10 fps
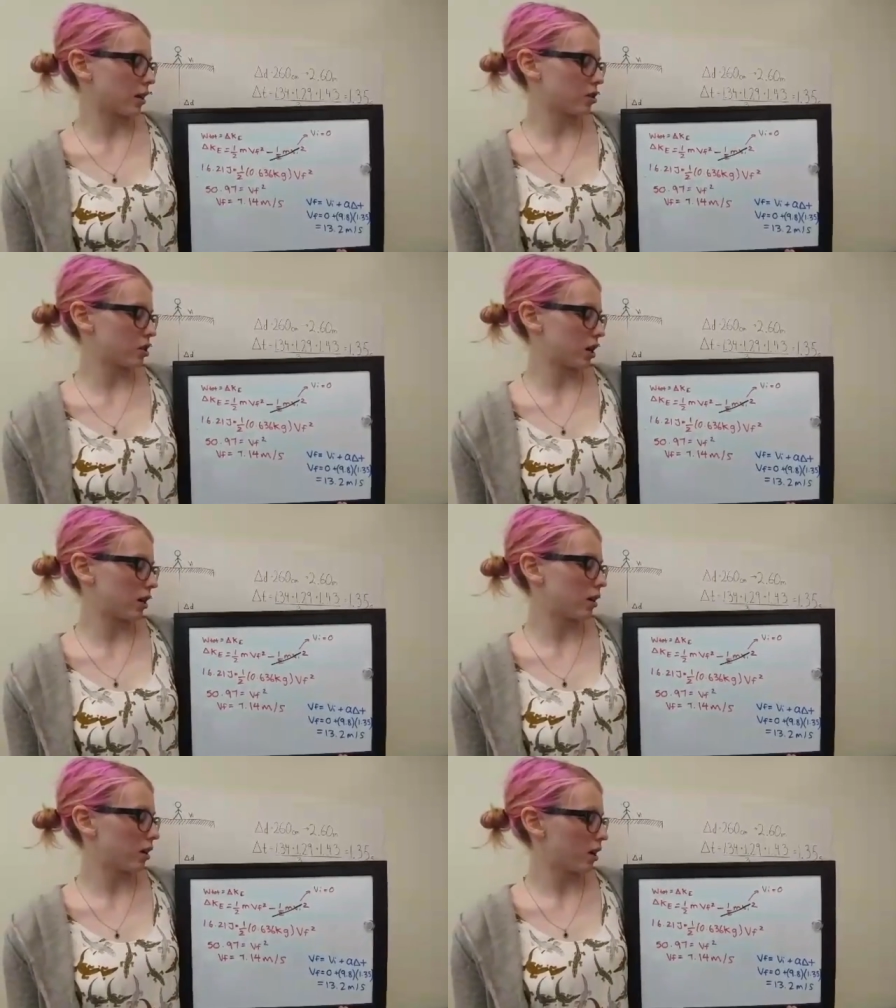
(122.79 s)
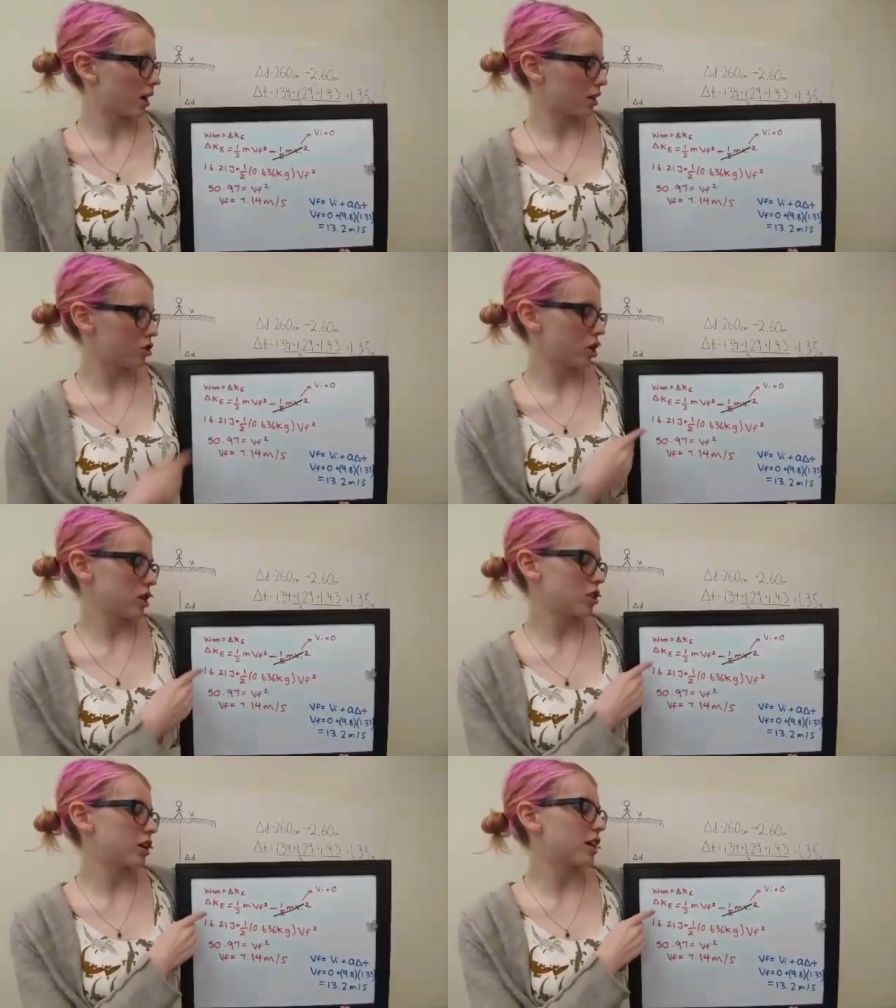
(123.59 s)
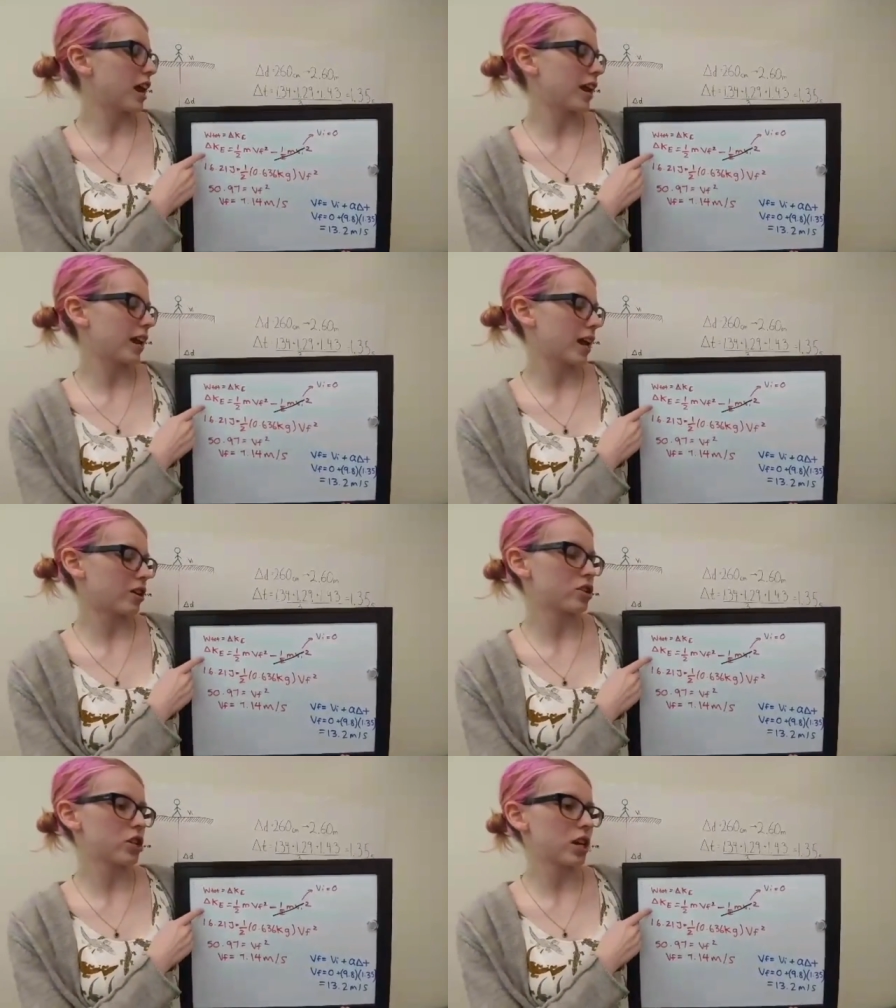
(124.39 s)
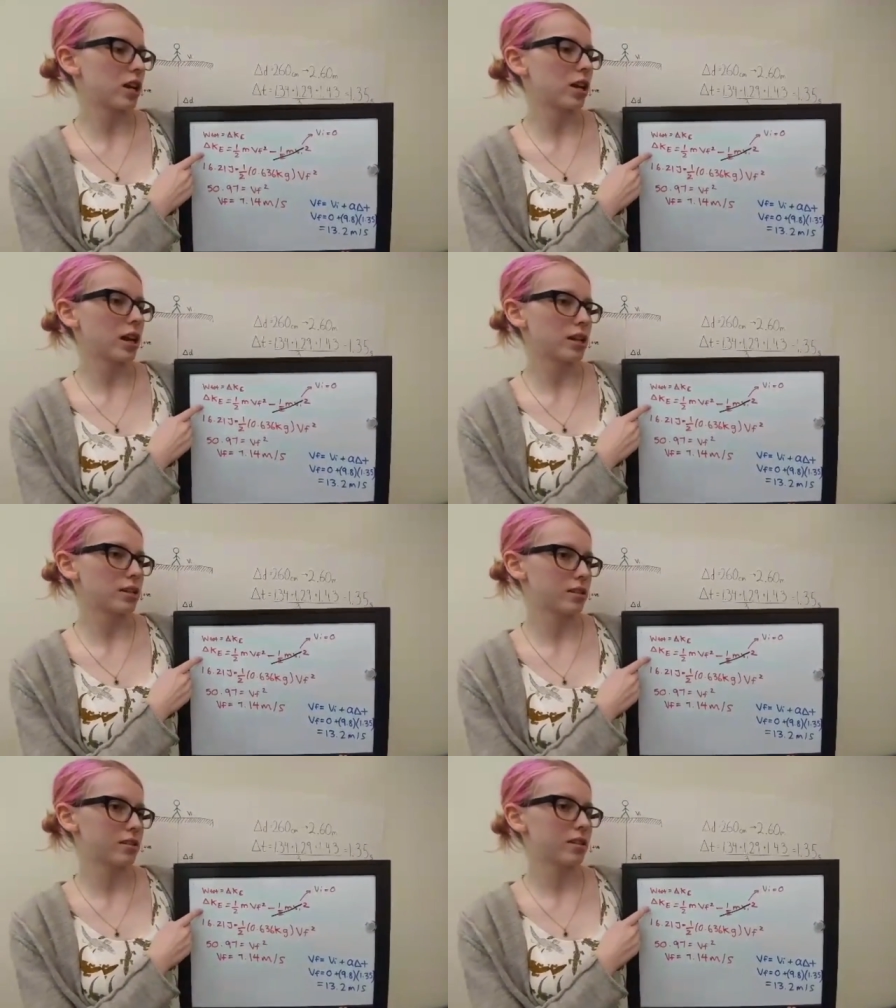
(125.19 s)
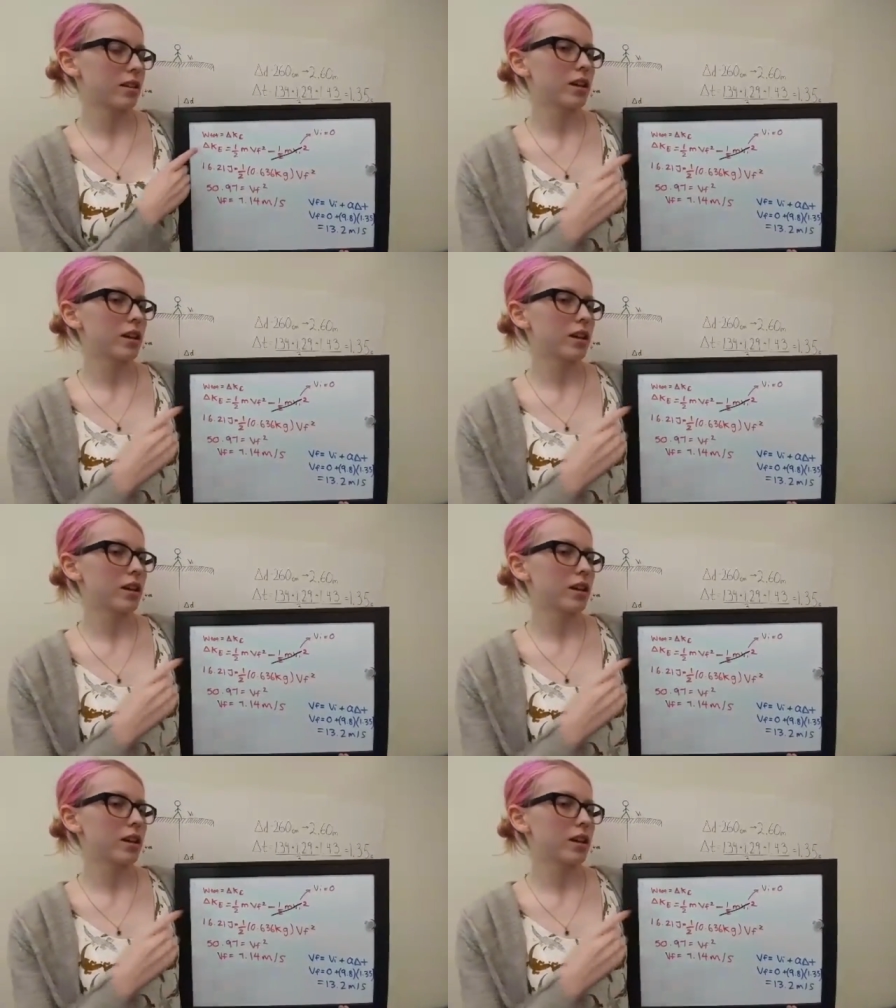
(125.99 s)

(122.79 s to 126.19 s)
energy, and the change in kinetic energy is